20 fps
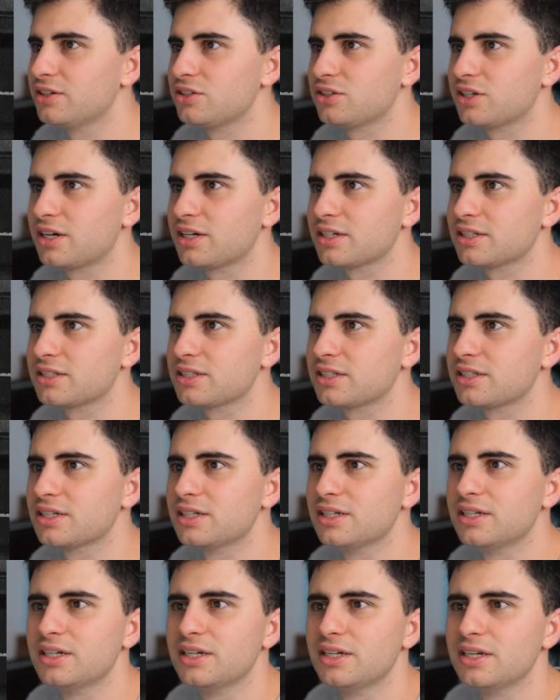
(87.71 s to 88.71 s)
just.
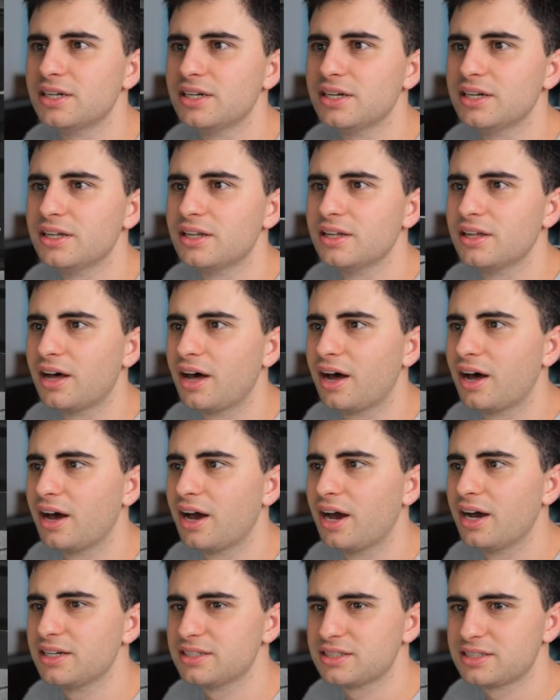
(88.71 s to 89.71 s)

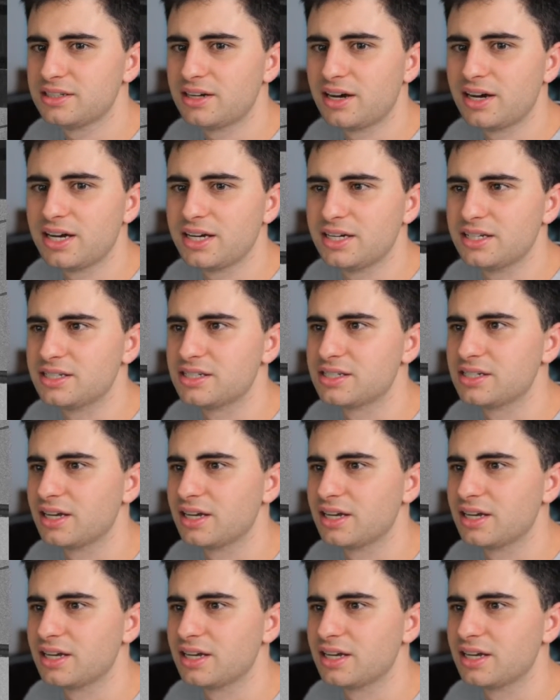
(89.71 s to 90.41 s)
It's nice.